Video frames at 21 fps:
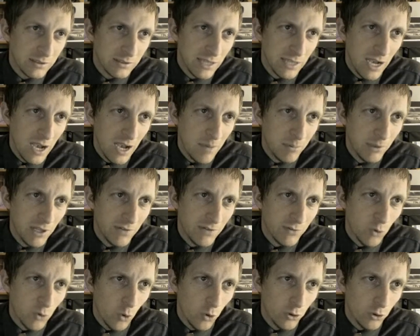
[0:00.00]
top left
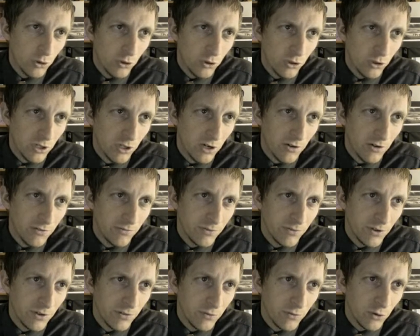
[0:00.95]
corner of
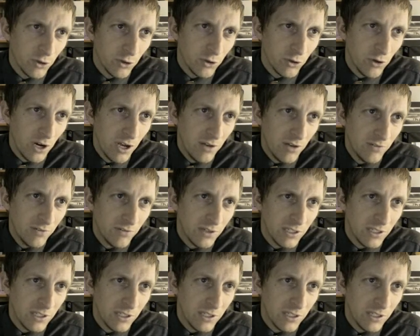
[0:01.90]
the photograph,